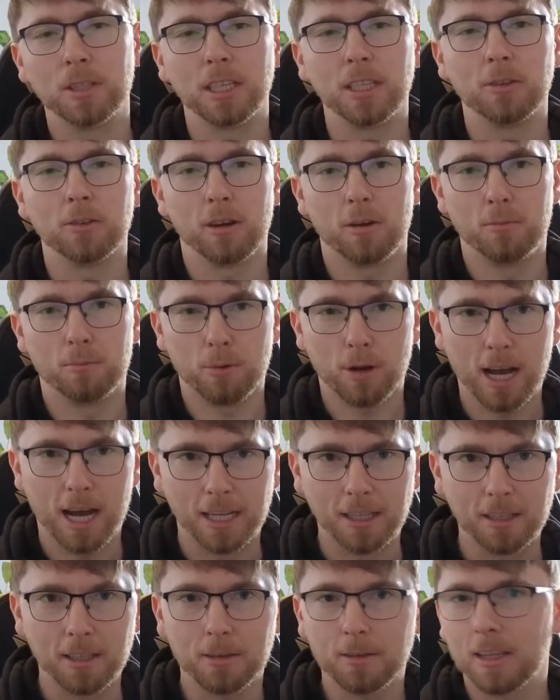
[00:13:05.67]
your own
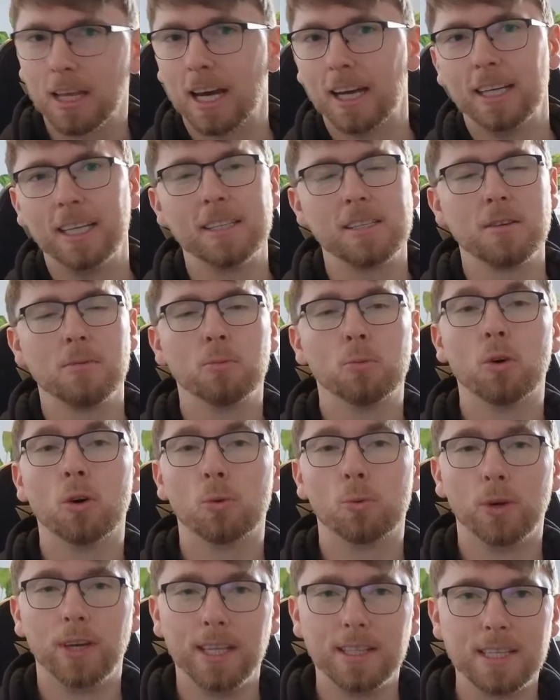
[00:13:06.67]
brand. That isn't what
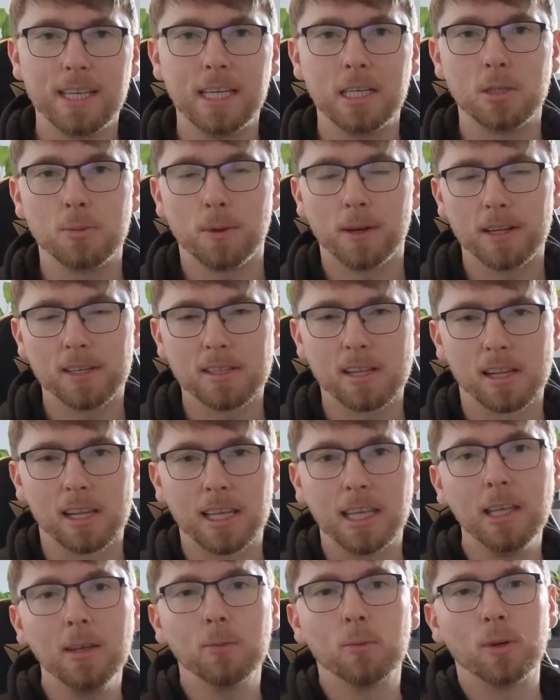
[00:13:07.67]
we teach
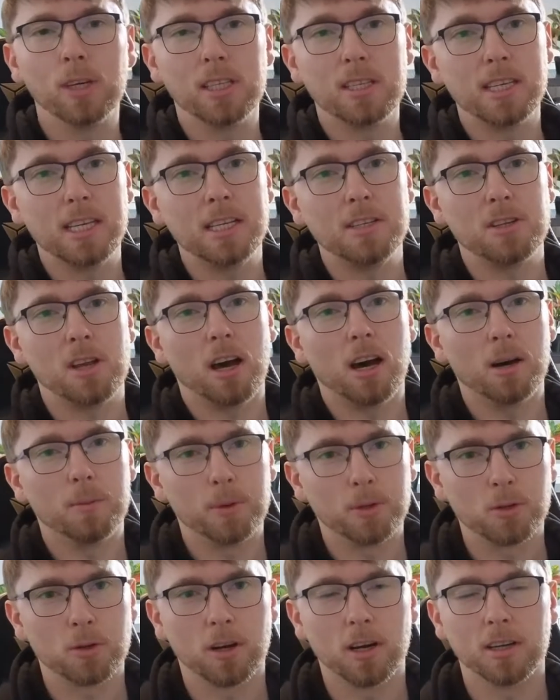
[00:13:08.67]
personally. We teach
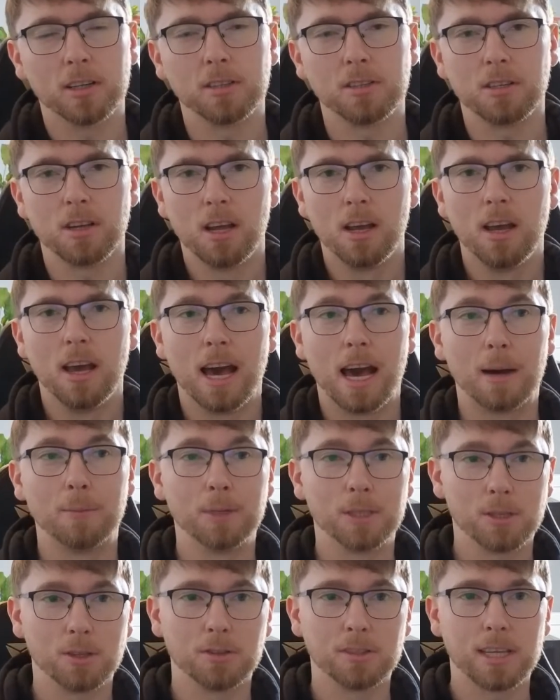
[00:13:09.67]
arbitrage,
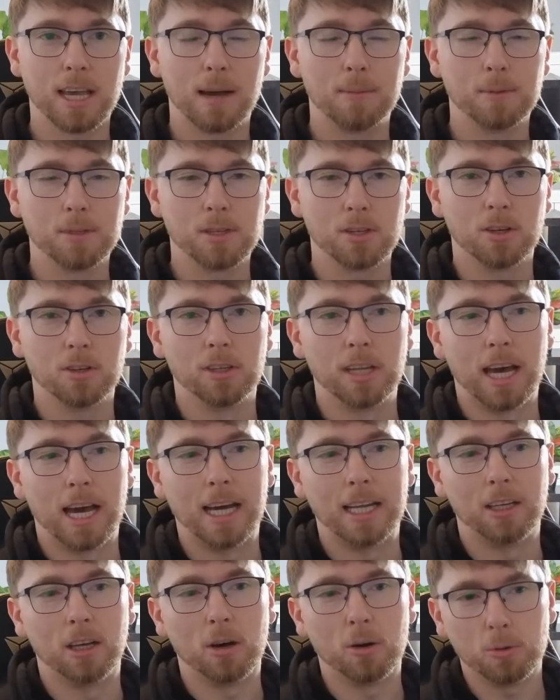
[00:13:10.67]
Amazon to Amazon,
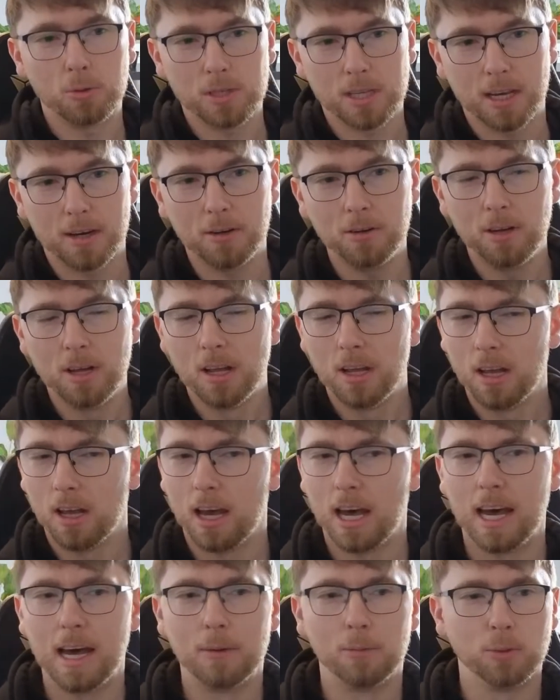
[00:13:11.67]
and wholesale.
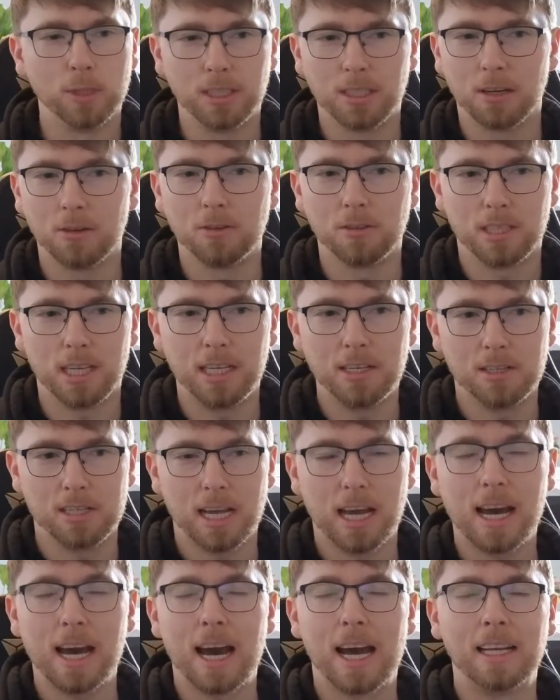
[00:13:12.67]
We don't teach
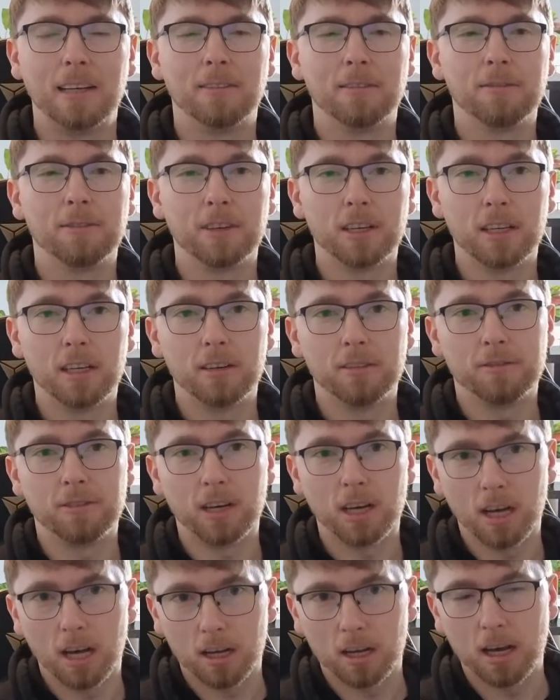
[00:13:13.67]
that. And for
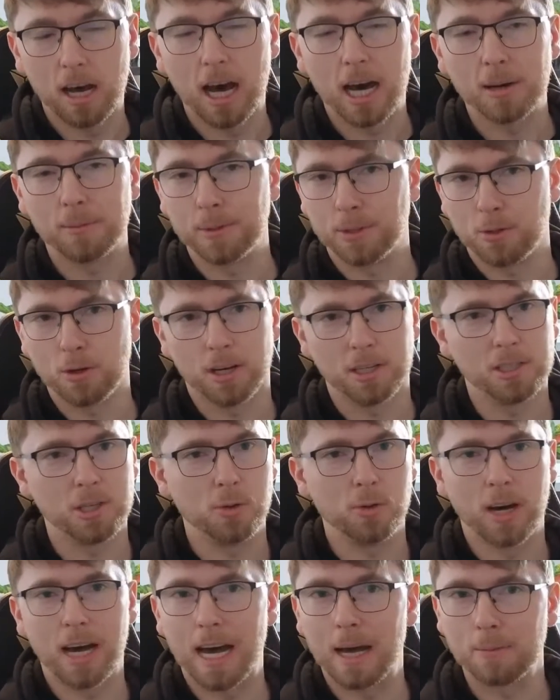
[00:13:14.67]
arbitrage,
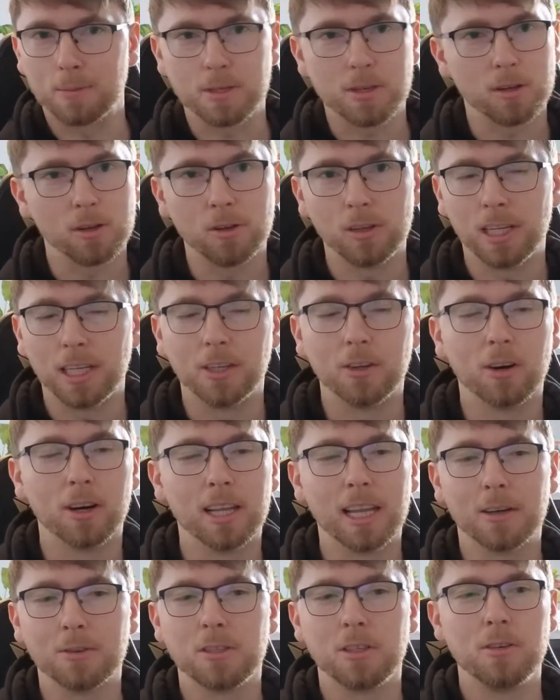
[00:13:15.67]
you are absolutely not
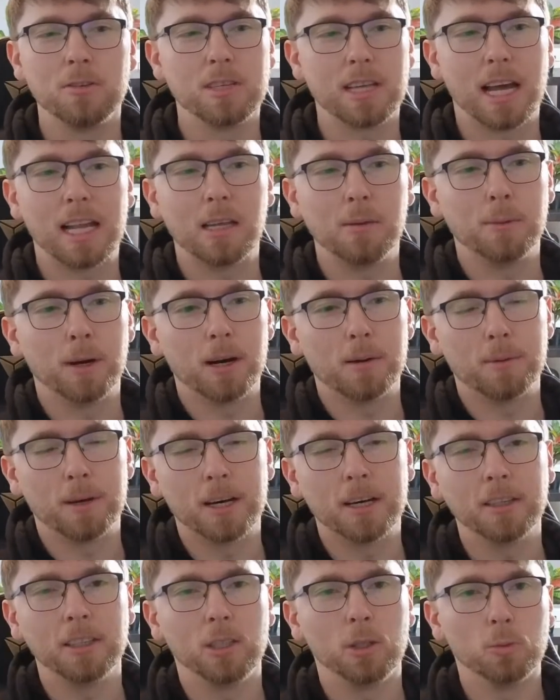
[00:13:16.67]
allowed to use
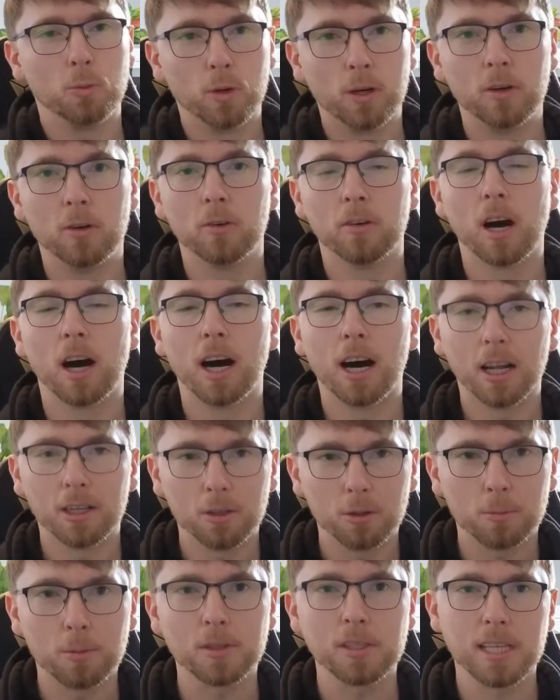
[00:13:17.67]
Alibaba. You will
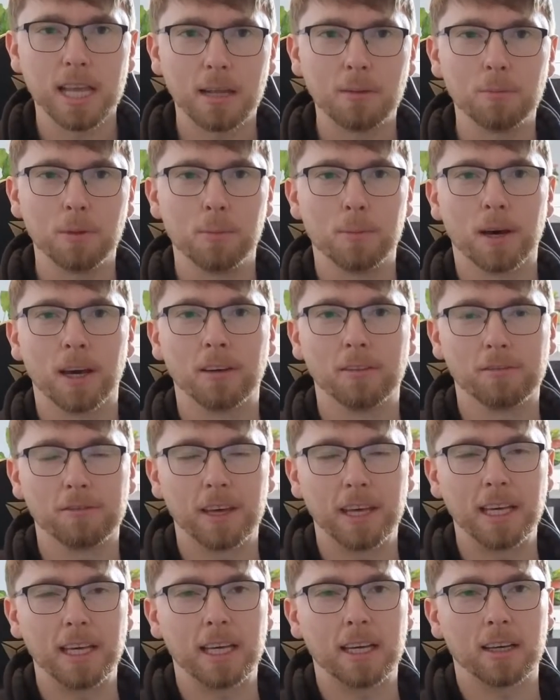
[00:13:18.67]
100% be buying
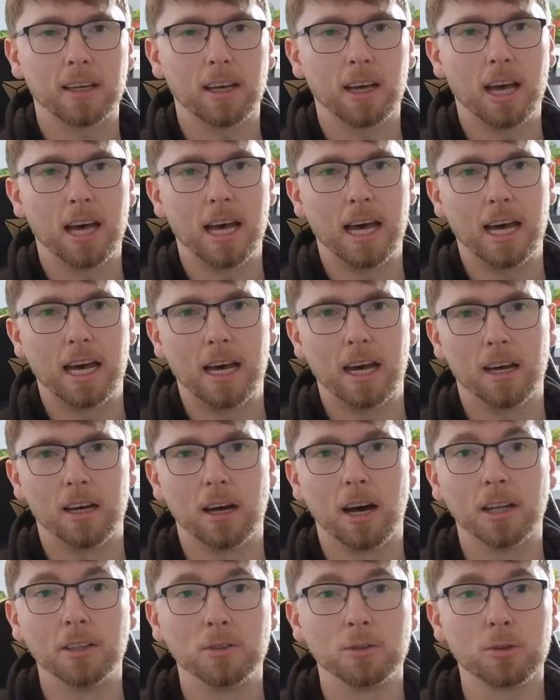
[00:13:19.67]
fake,
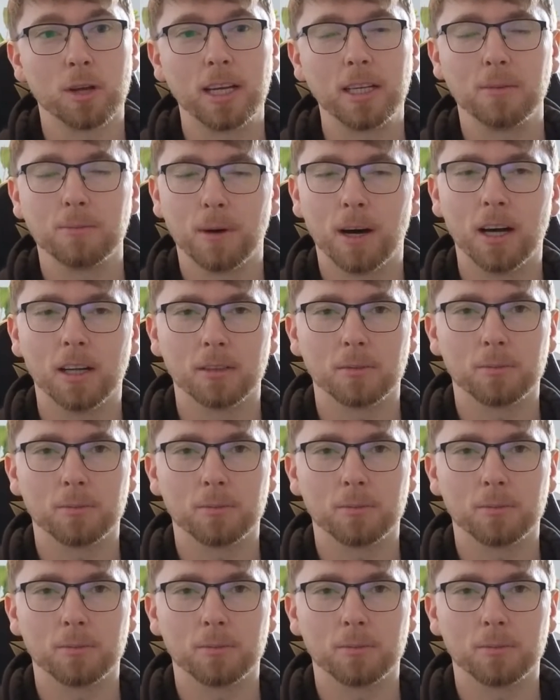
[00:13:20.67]
untrademarked.